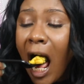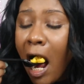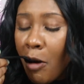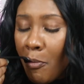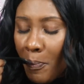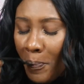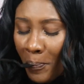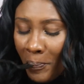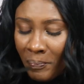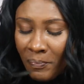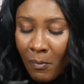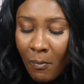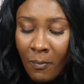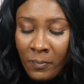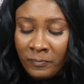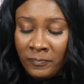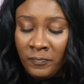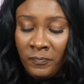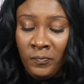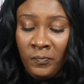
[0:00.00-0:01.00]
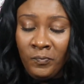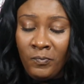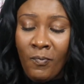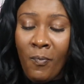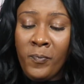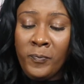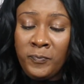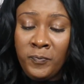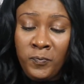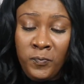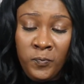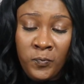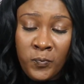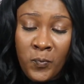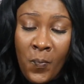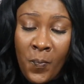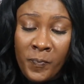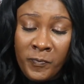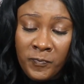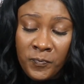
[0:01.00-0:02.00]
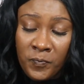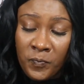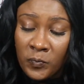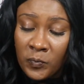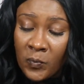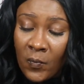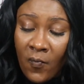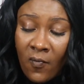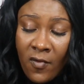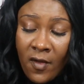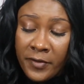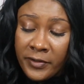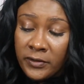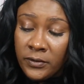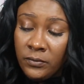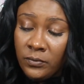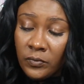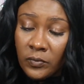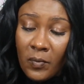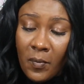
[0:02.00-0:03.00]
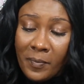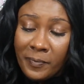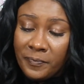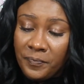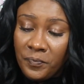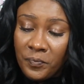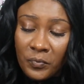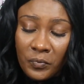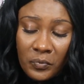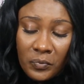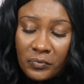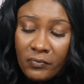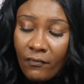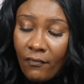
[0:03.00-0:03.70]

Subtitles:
And take your L. Say your A.